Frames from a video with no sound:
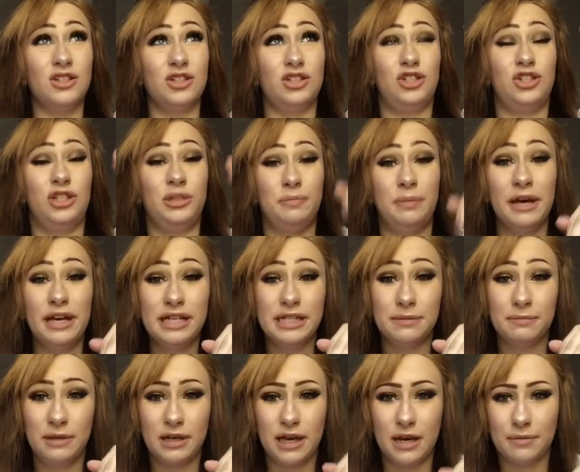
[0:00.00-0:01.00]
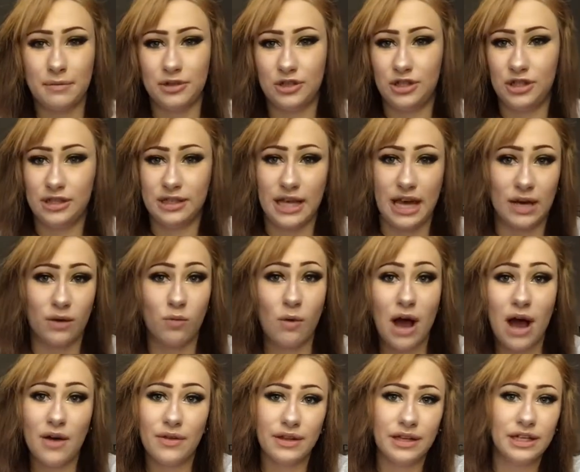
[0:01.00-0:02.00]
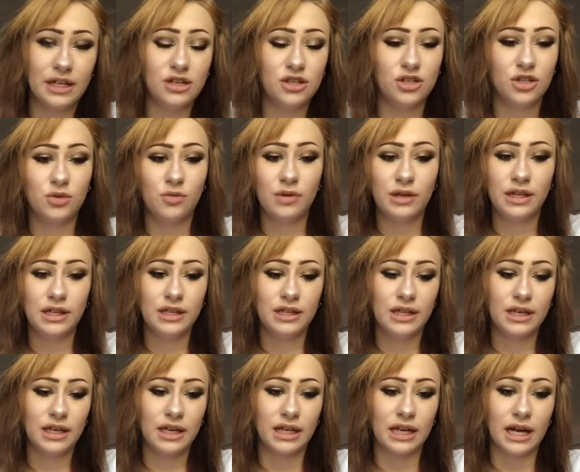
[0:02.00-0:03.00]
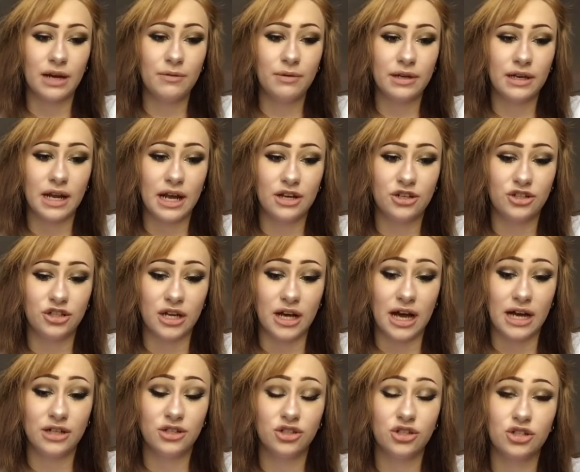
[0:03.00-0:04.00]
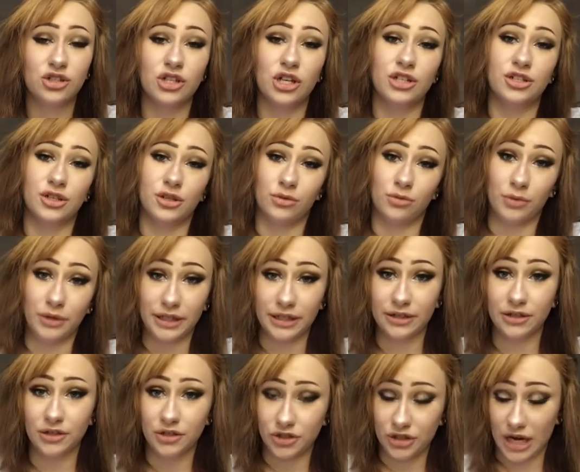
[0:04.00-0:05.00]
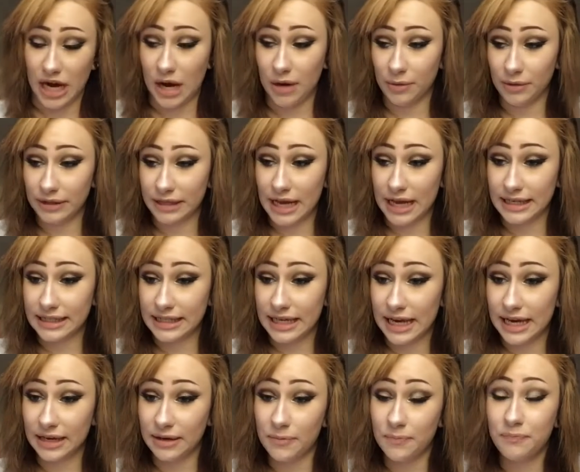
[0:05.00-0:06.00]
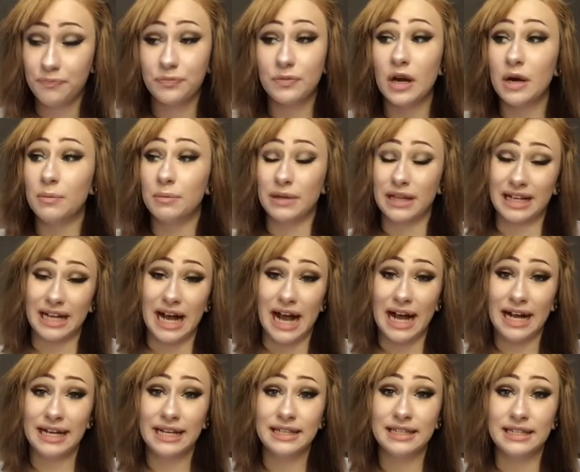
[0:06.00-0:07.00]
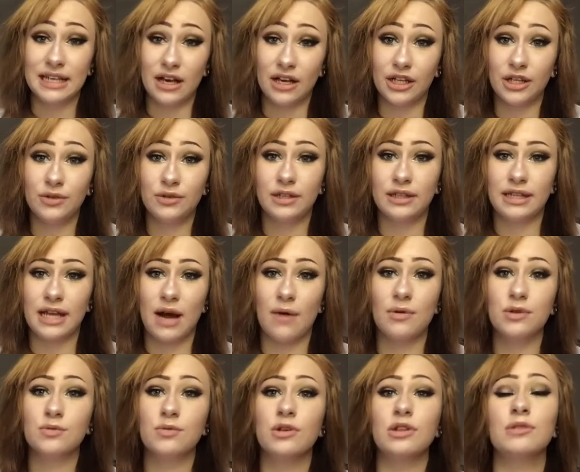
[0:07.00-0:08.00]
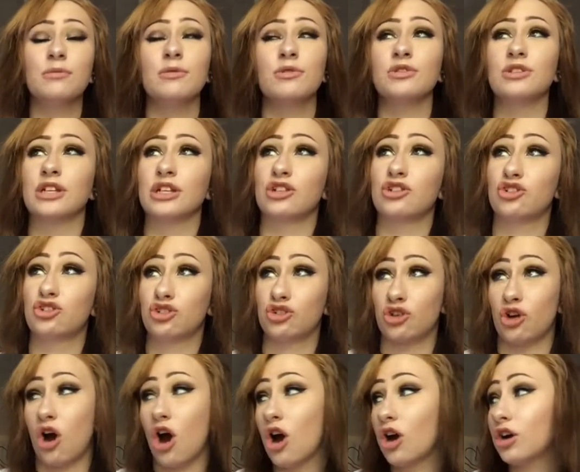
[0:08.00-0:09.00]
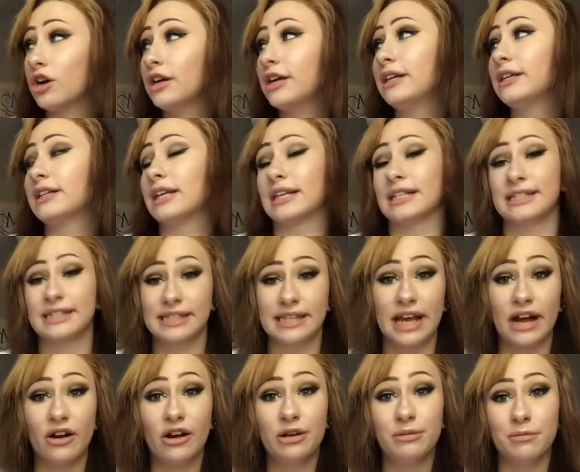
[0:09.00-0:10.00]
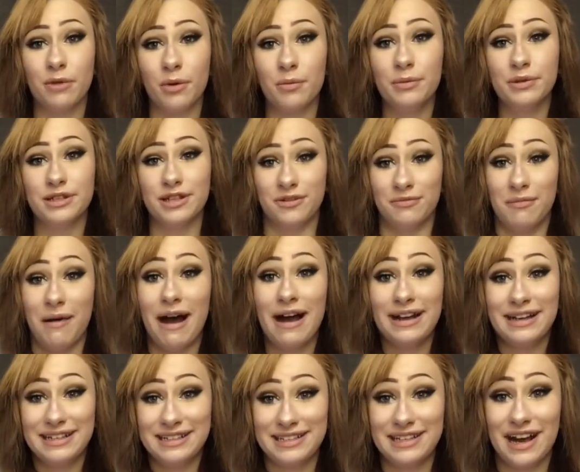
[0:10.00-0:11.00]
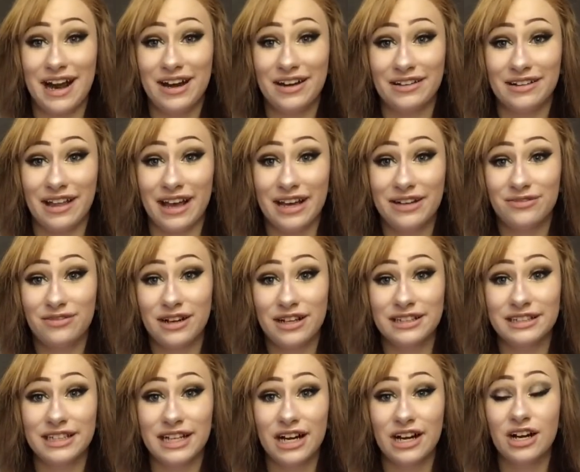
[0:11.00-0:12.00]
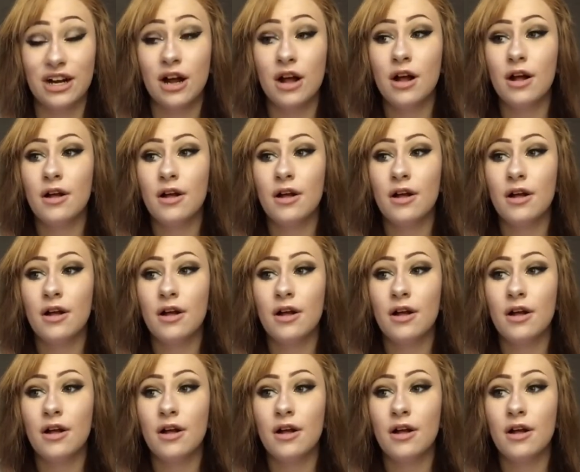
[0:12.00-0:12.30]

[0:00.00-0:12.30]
She picks me up and she's like, wow, they didn't do anything. And I went and I took such a real shower that day. But like I can tell you that was one of the most like scarring, like scary moments of my entire life right there.